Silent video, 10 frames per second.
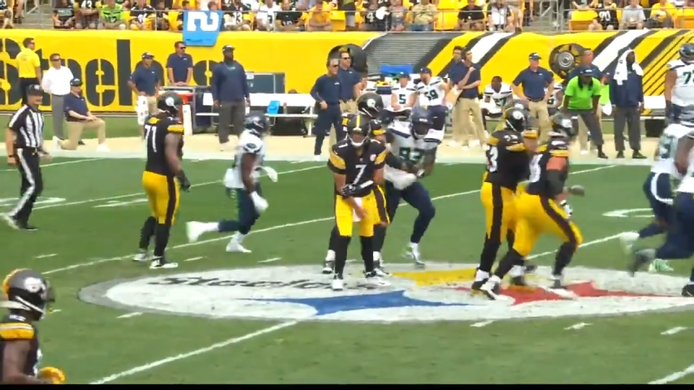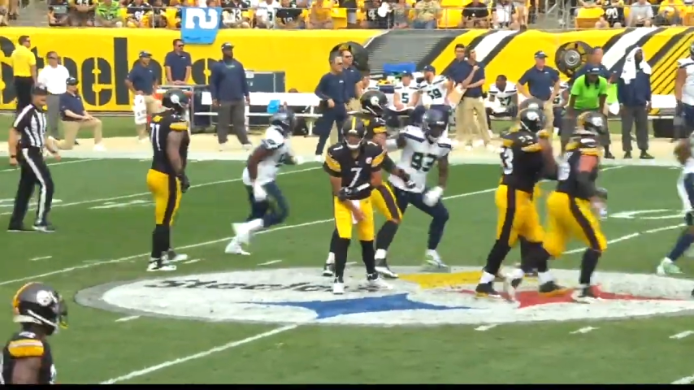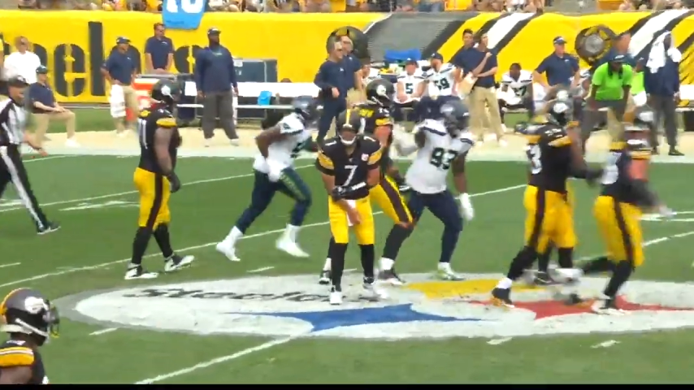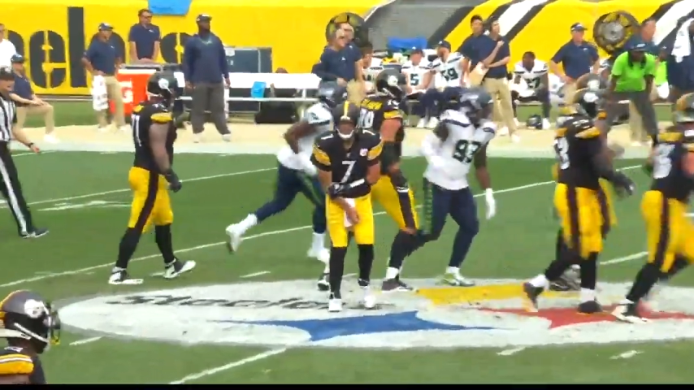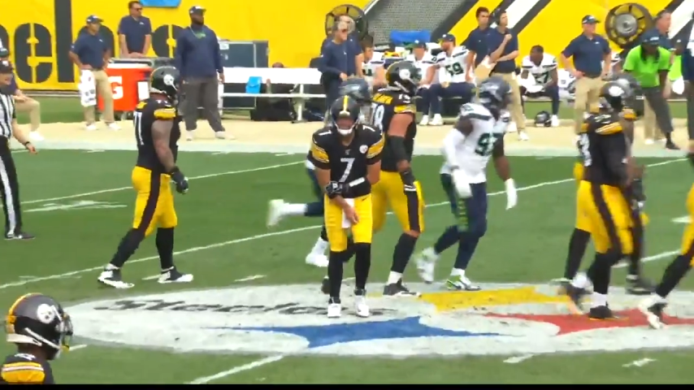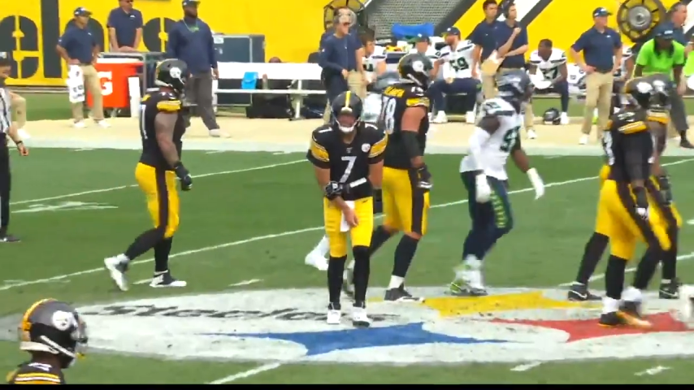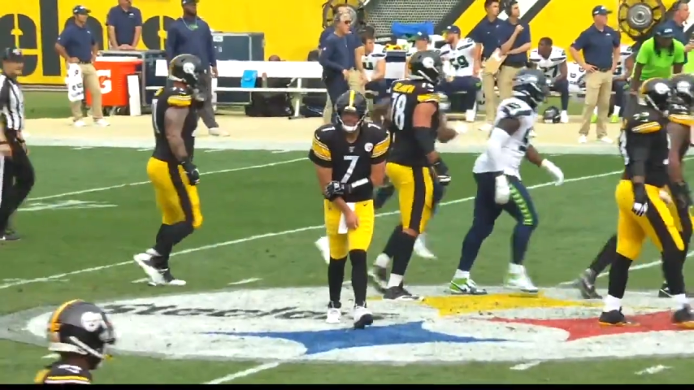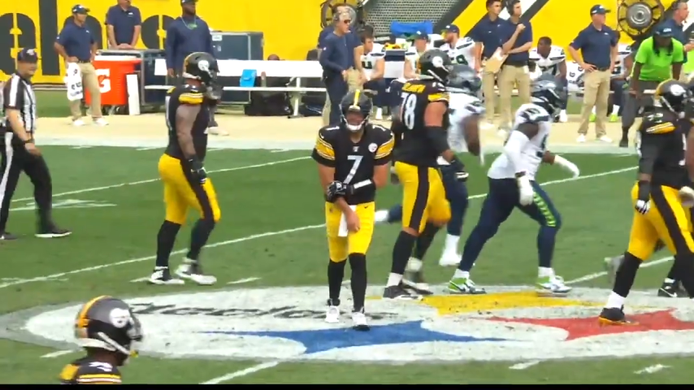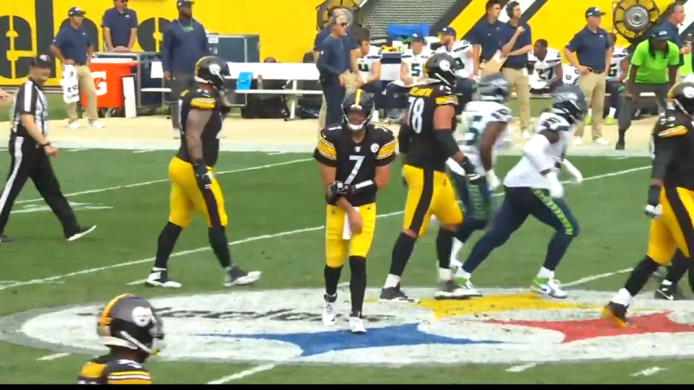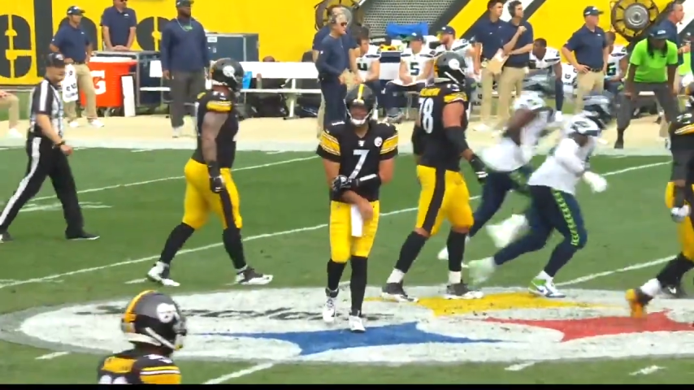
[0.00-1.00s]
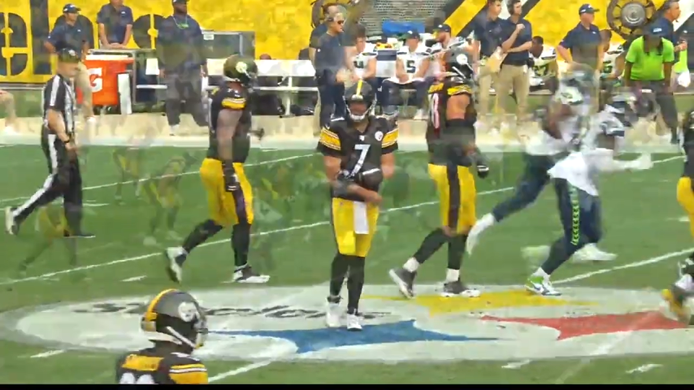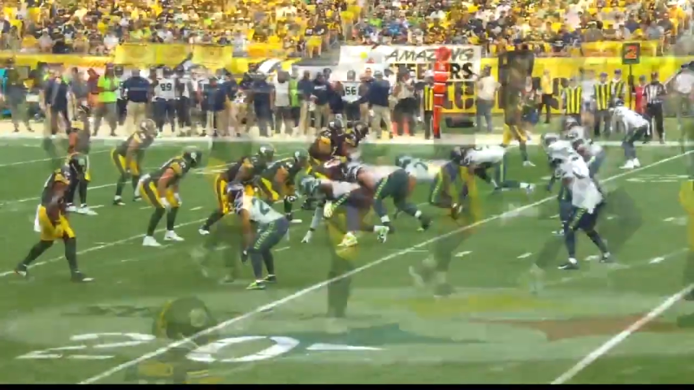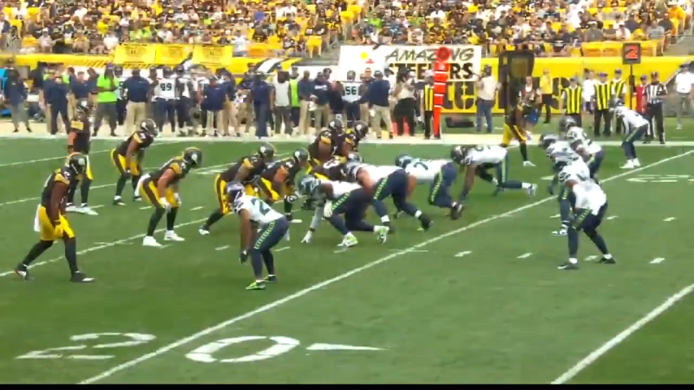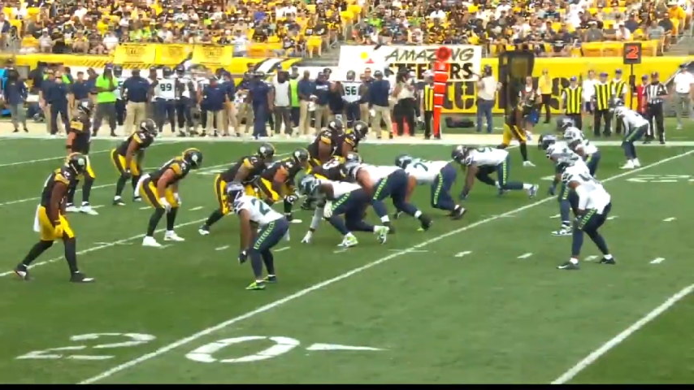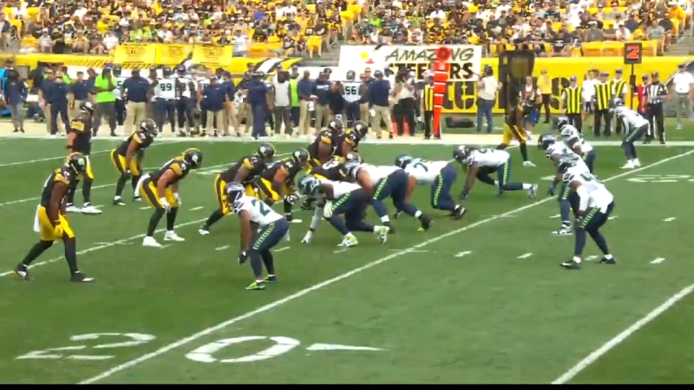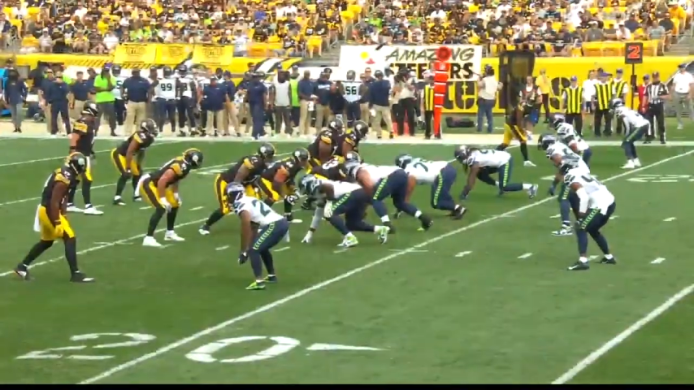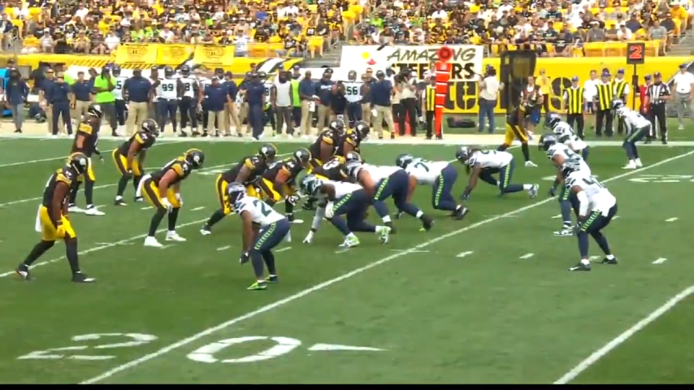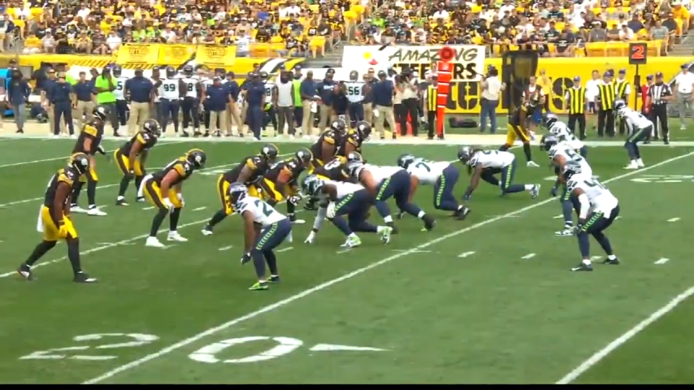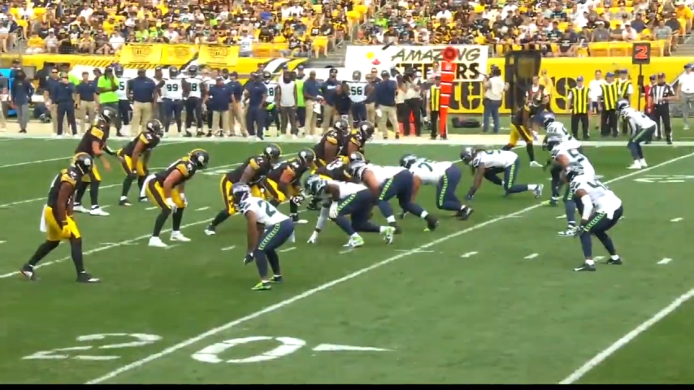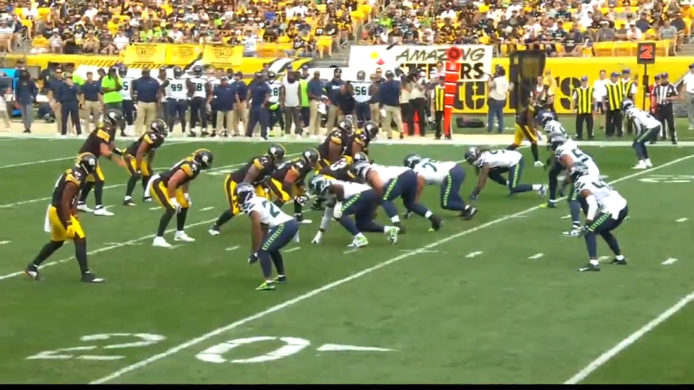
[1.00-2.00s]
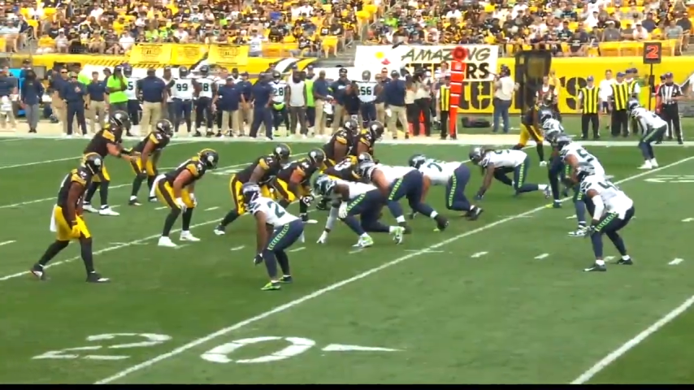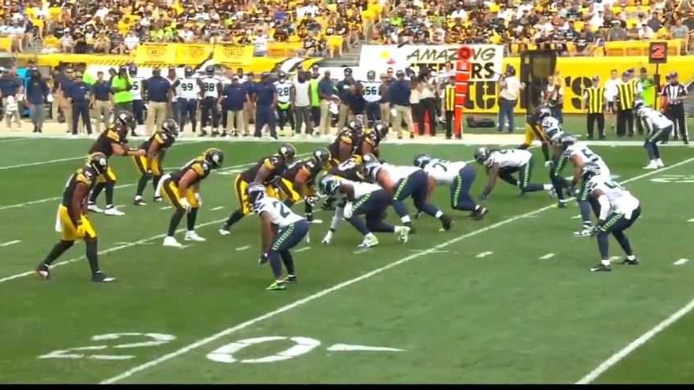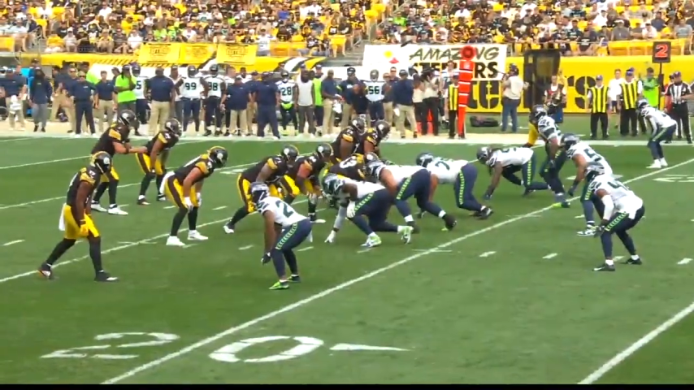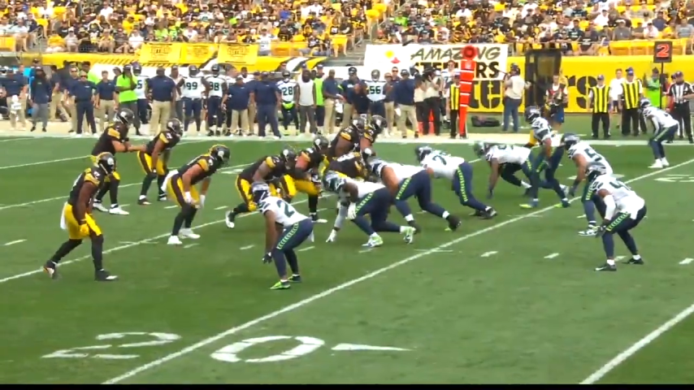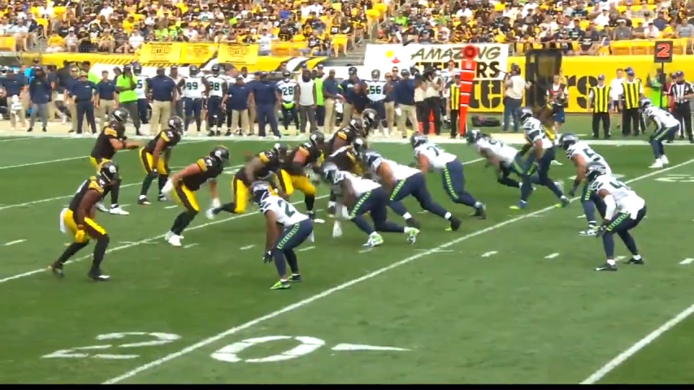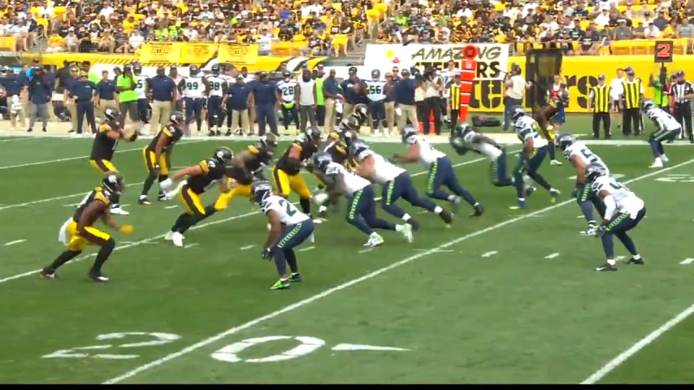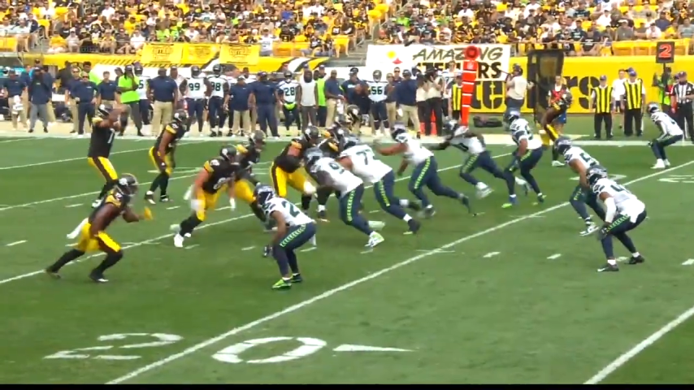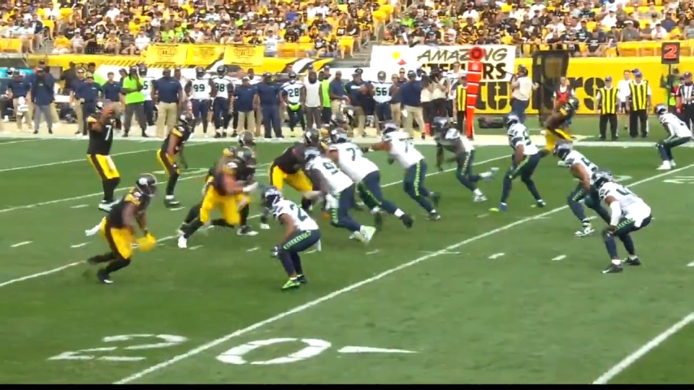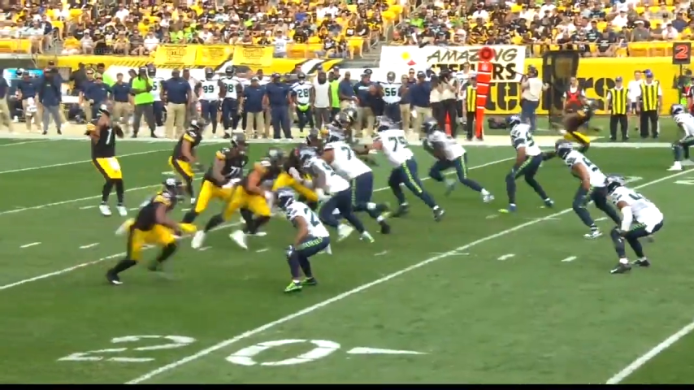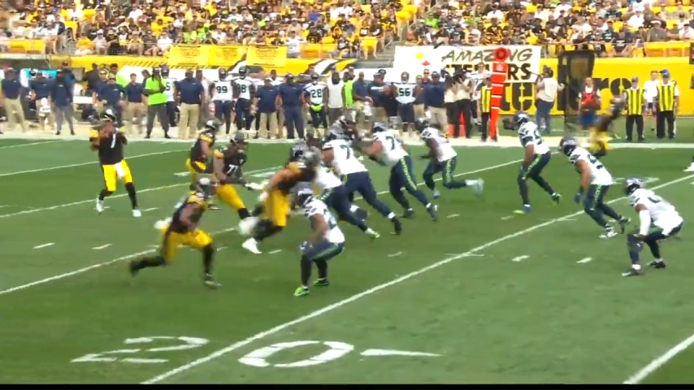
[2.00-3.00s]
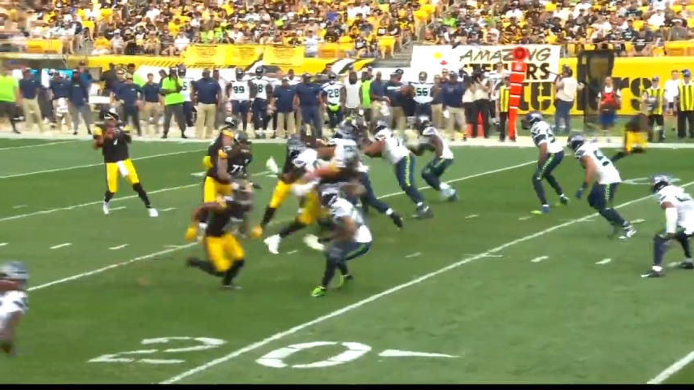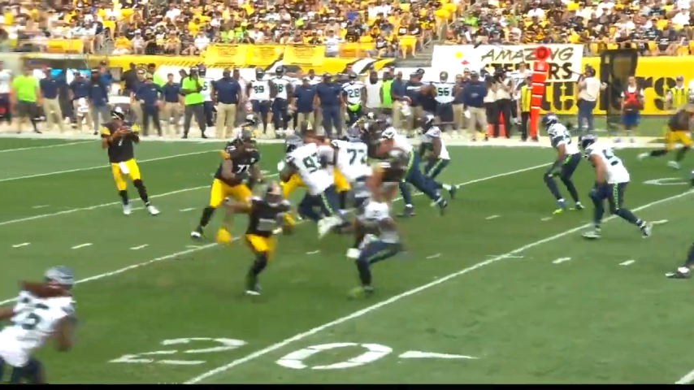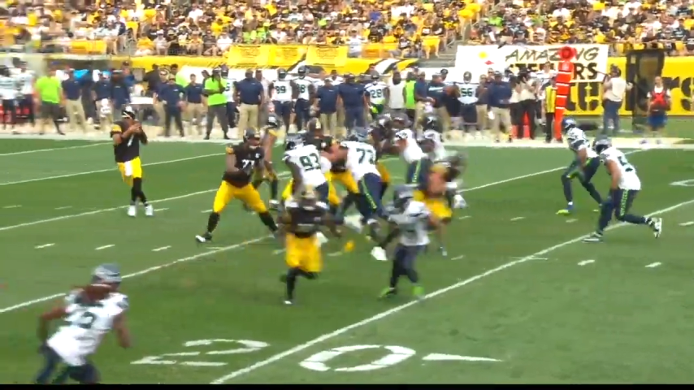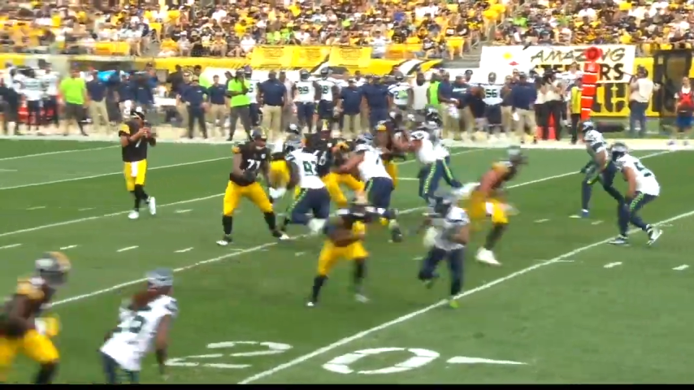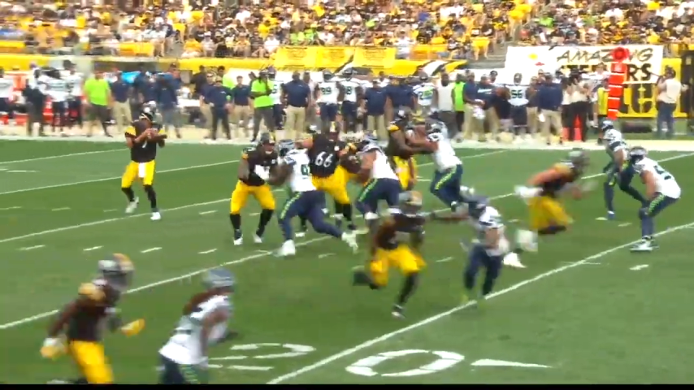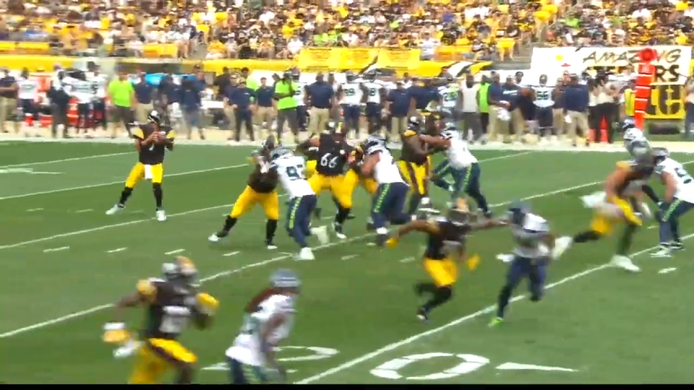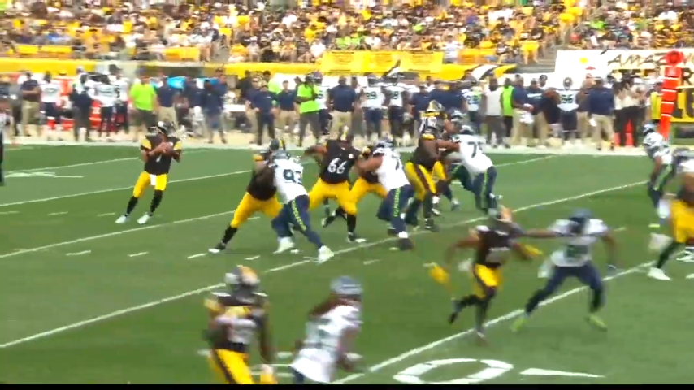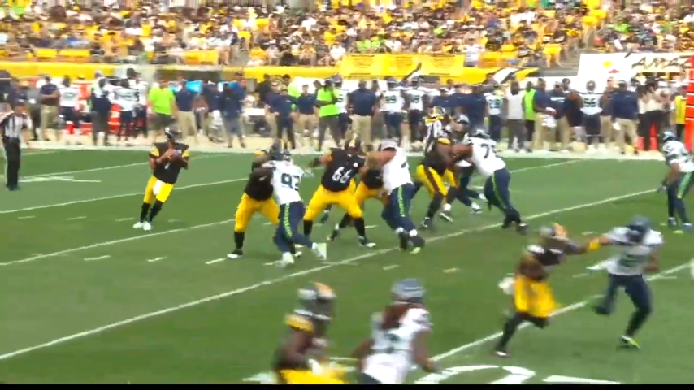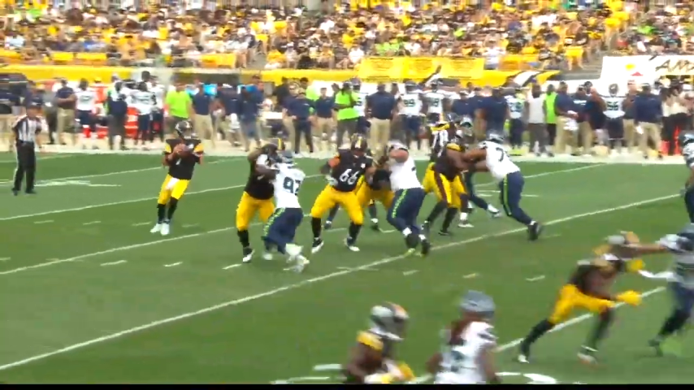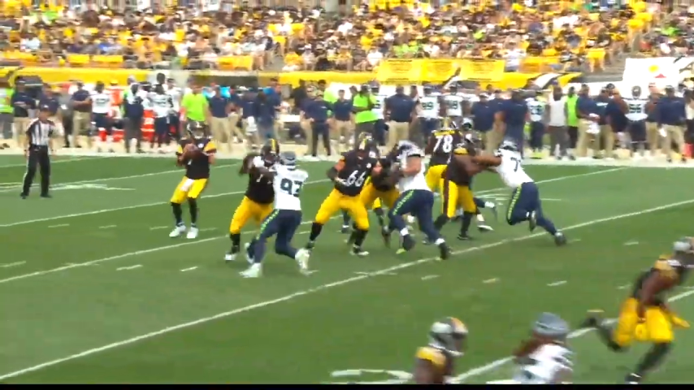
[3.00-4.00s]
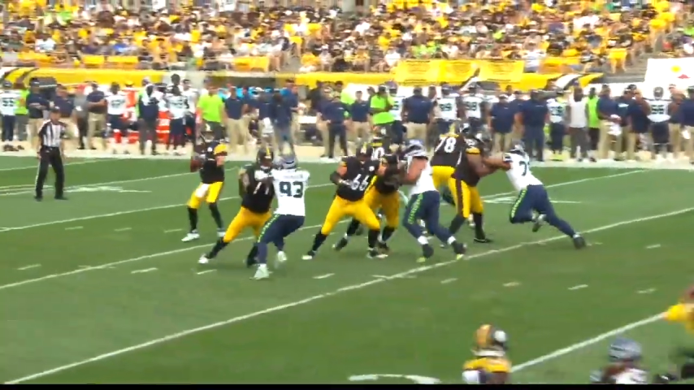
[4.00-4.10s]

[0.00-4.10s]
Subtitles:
No face is visible, so there are no lips to read.